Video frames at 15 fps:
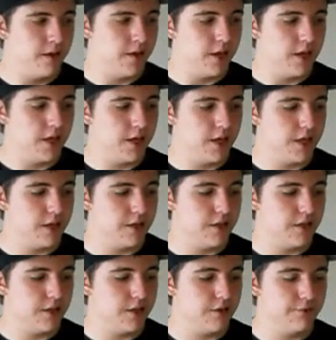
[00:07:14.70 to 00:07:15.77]

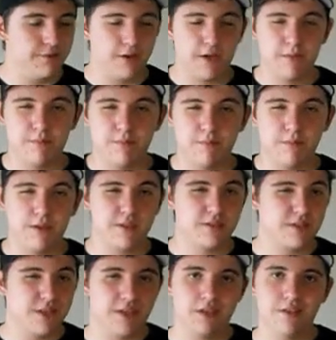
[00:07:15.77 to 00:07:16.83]
And if I
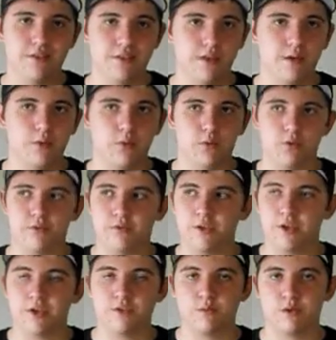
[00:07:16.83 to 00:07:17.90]
missed anything, or if you
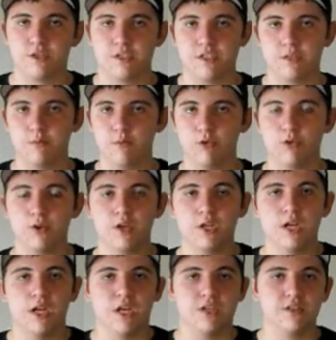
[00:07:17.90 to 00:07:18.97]
guys want to see more,
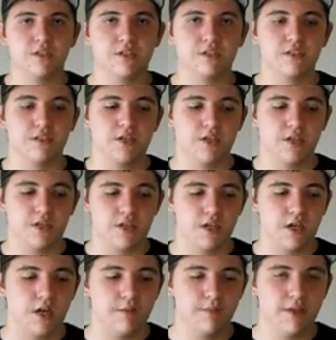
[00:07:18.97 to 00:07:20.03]
just
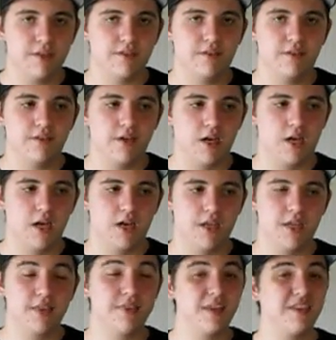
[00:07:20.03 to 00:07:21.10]
comment.
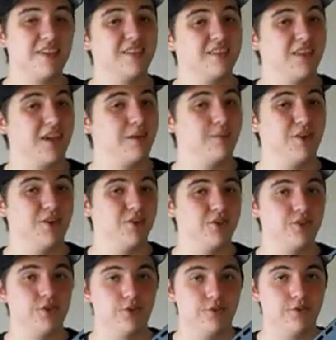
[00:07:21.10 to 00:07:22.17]
Hit that dislike button
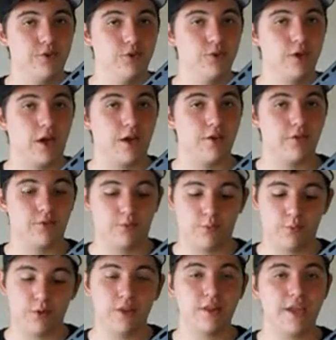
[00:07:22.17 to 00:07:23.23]
too. If you guys
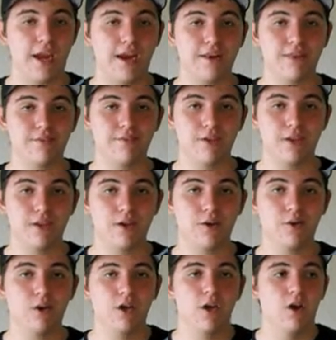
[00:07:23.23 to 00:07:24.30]
really hated the
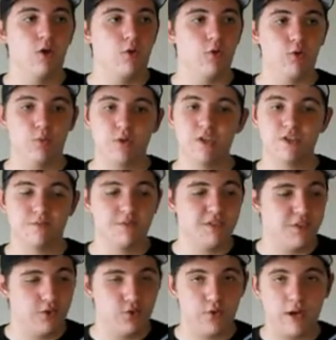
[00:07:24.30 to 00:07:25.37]
video, or we just
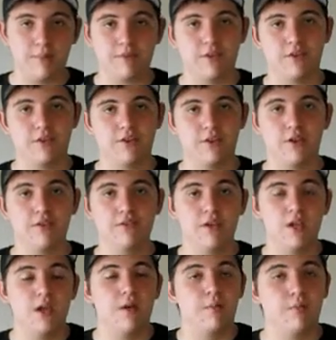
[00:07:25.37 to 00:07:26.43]
missed a crap ton of stuff,
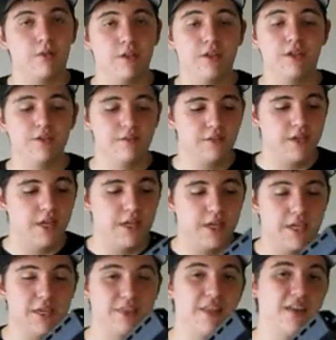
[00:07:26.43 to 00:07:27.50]
please
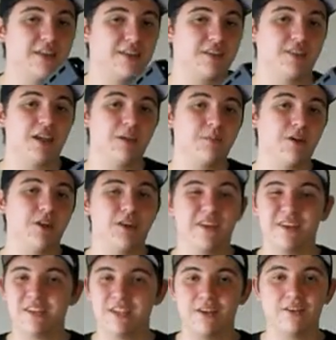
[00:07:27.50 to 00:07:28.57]
hit that dislike button
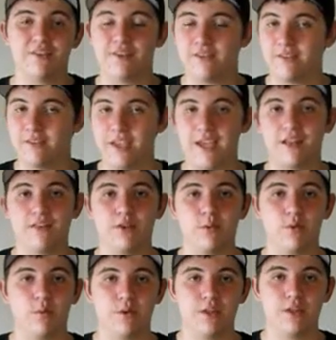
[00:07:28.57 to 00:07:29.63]
and tell us exactly
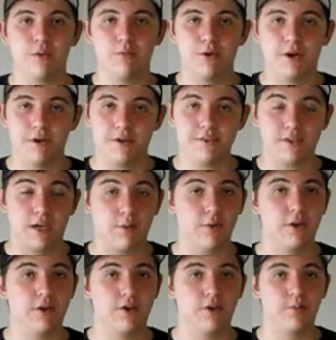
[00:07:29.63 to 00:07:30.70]
what we did wrong. Because I
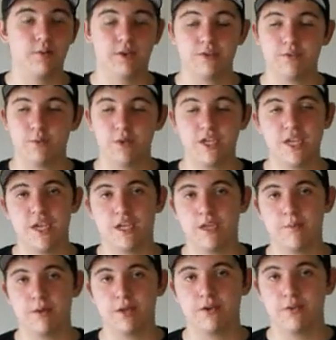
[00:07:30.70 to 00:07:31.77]
want to know, because we can't
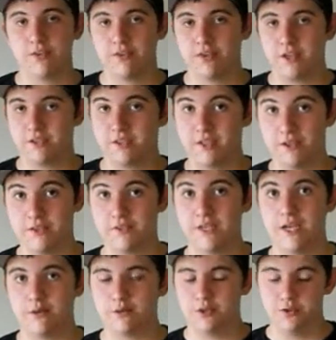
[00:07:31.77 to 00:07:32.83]
get better unless you guys tell us
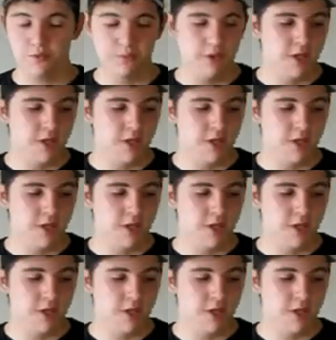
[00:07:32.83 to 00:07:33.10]
how to.